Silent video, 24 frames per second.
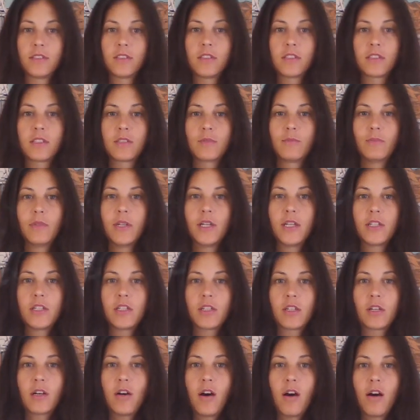
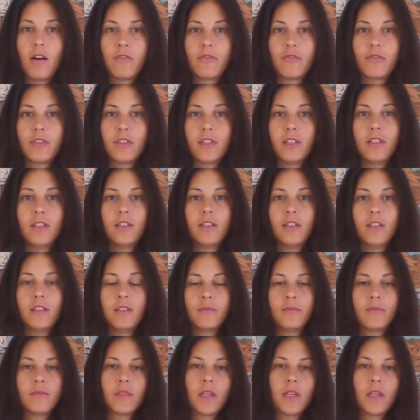Smudged coffee.